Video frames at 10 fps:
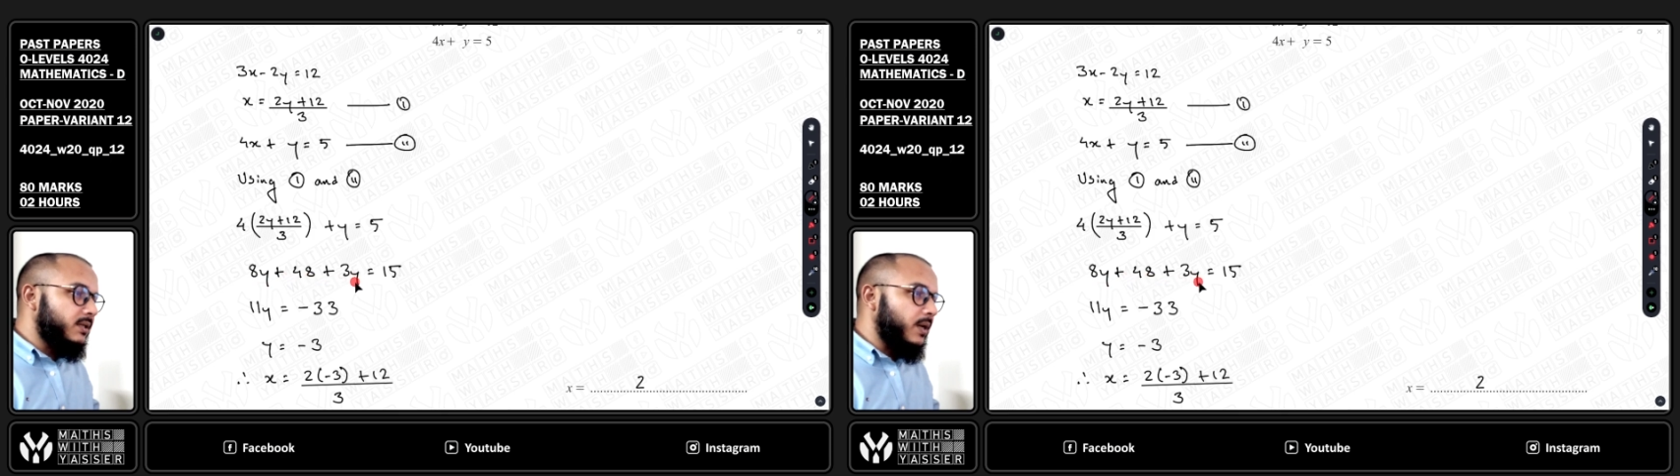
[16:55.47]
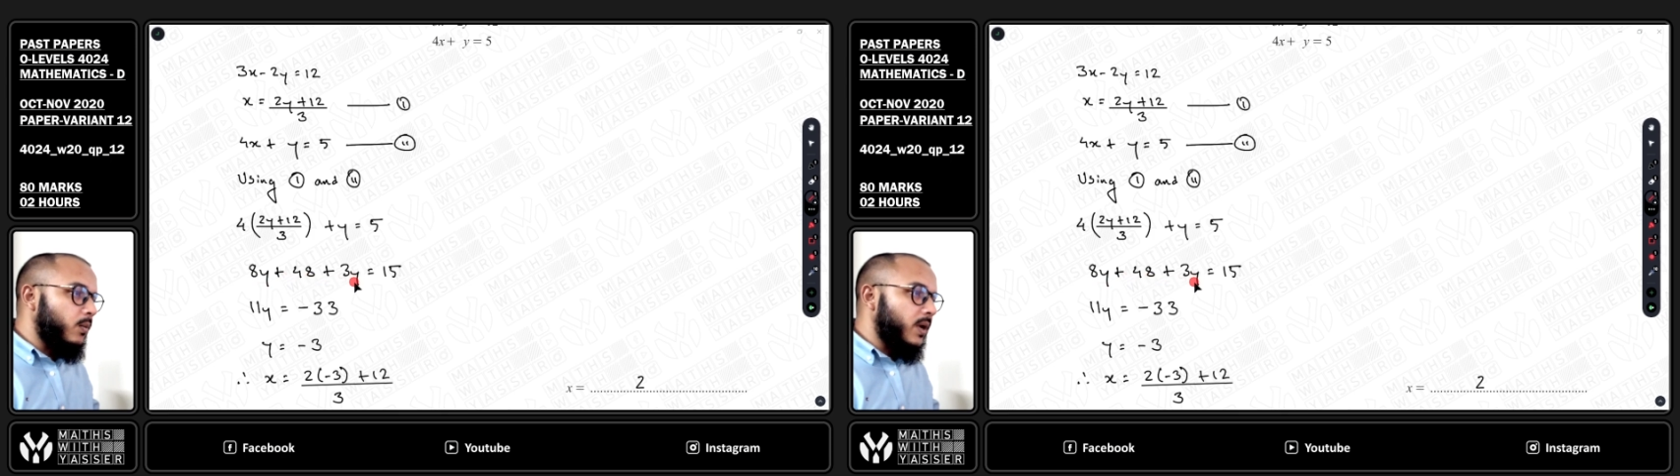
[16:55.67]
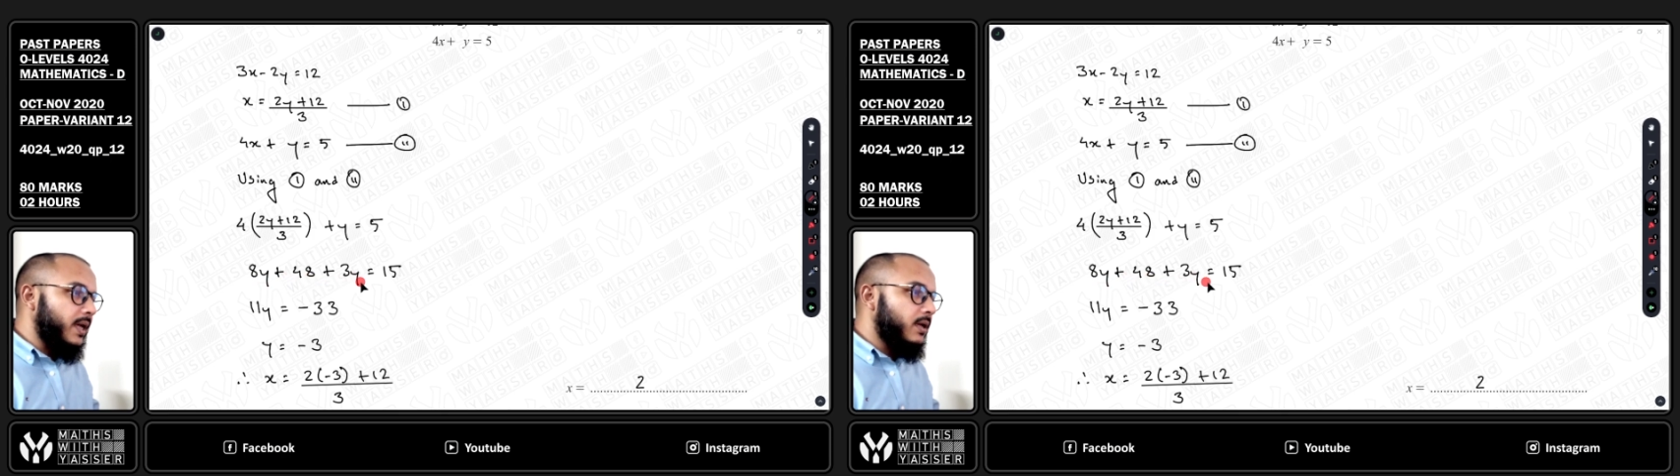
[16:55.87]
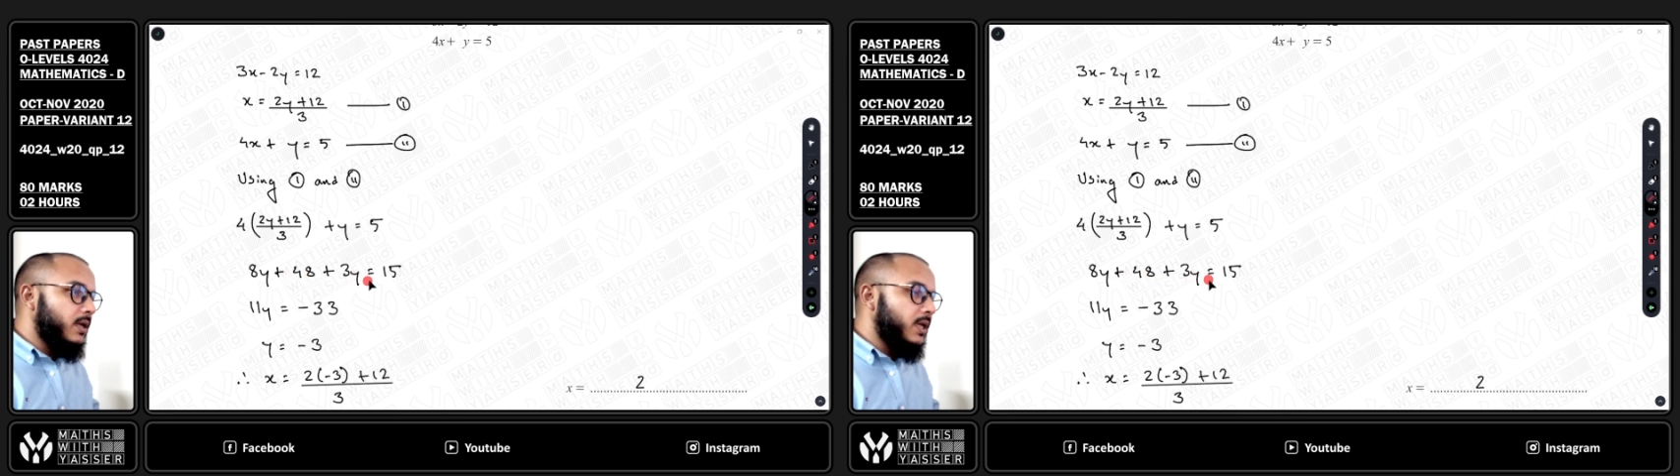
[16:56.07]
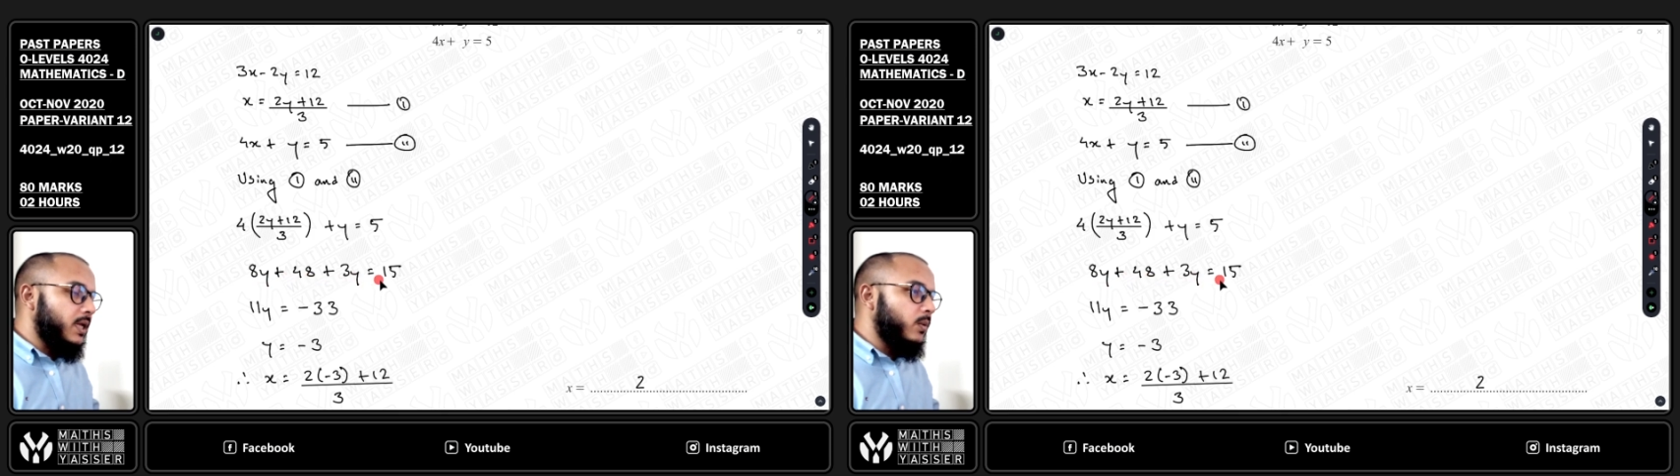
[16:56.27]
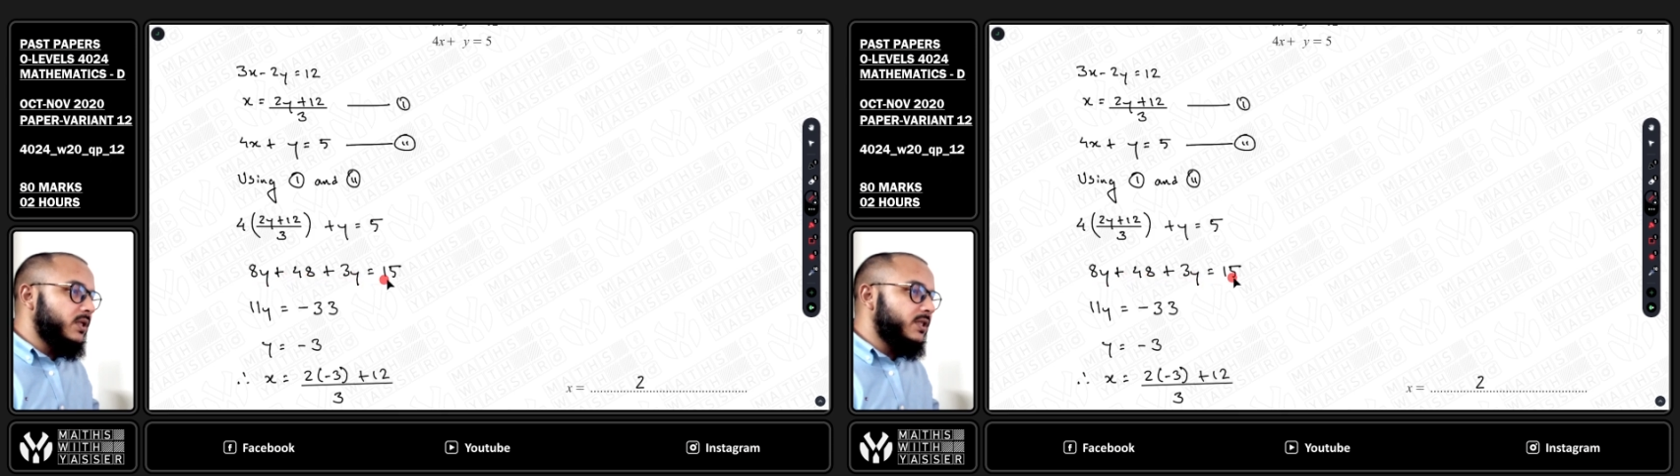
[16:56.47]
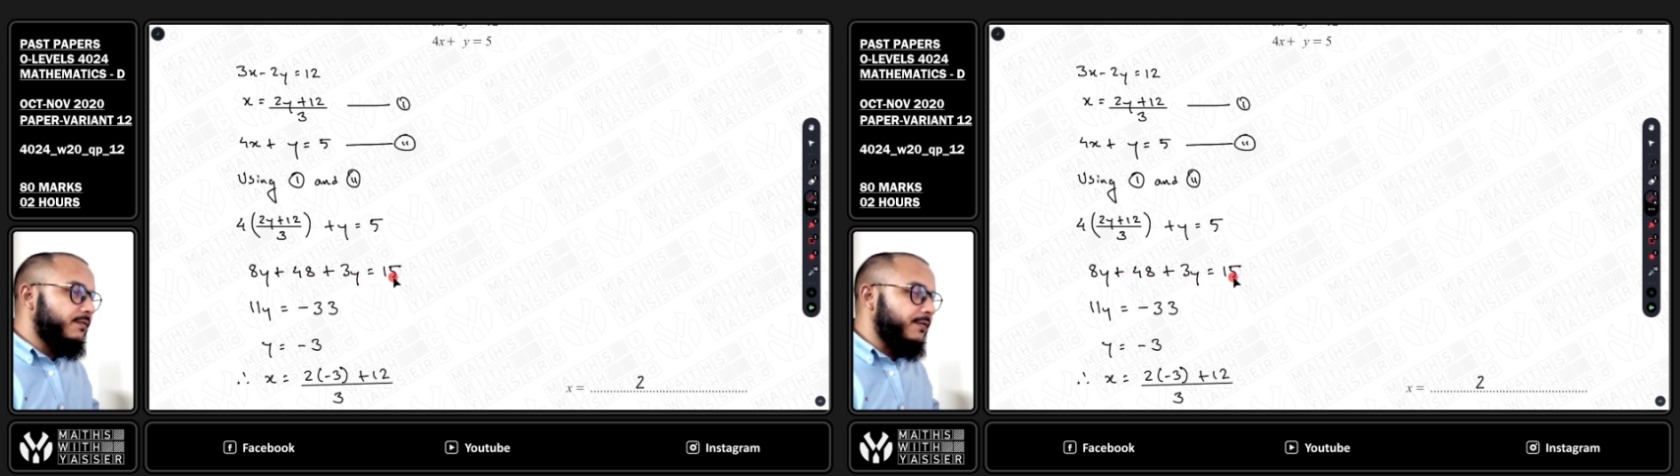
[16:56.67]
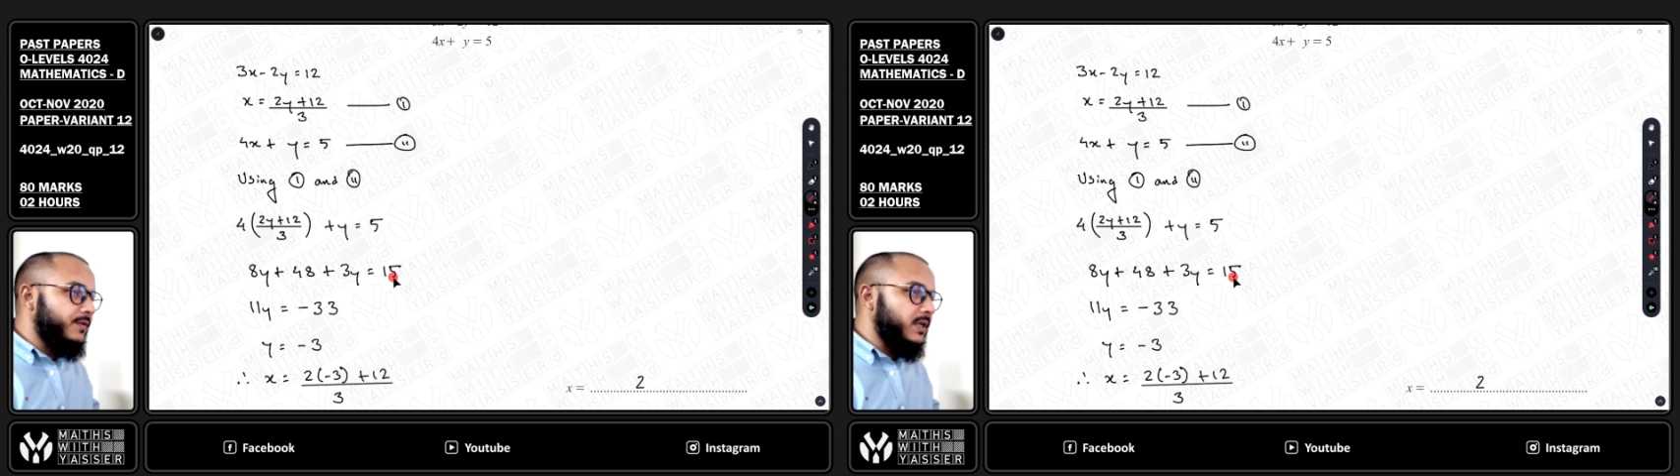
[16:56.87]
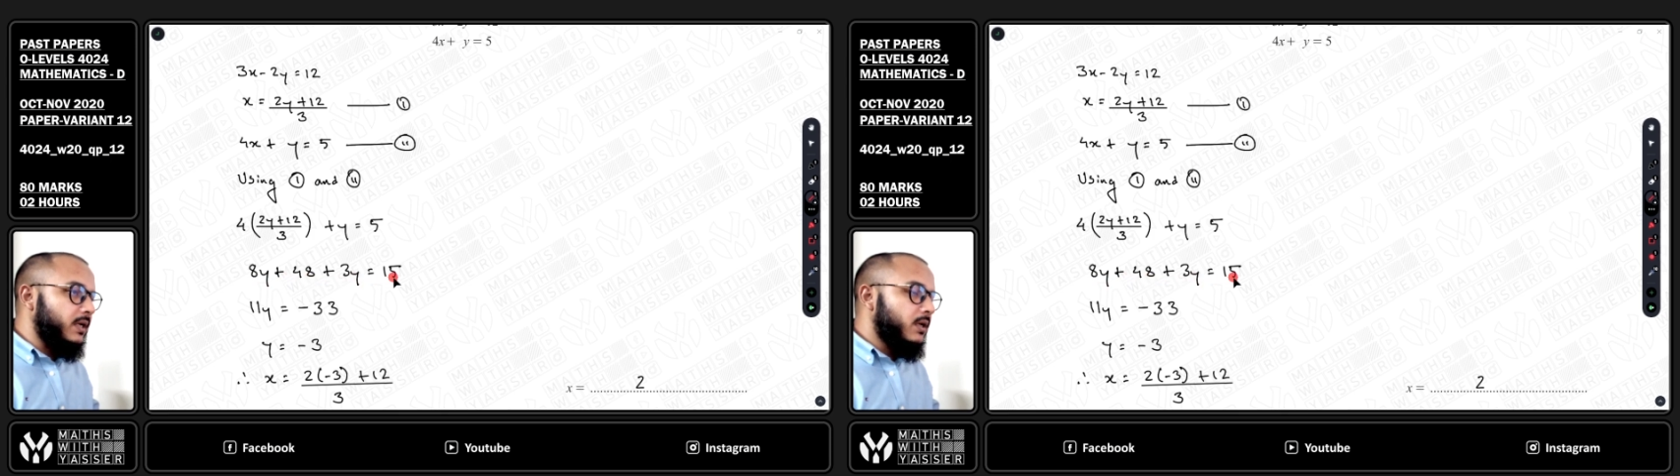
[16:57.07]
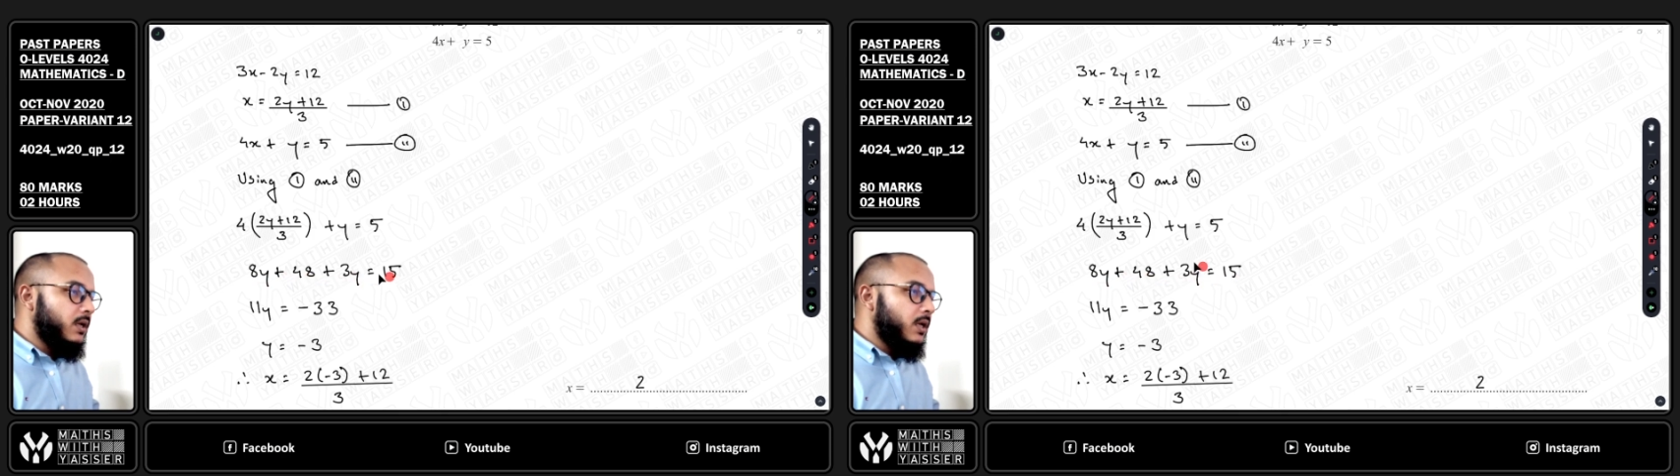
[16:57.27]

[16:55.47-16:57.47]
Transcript: 3y equals 15.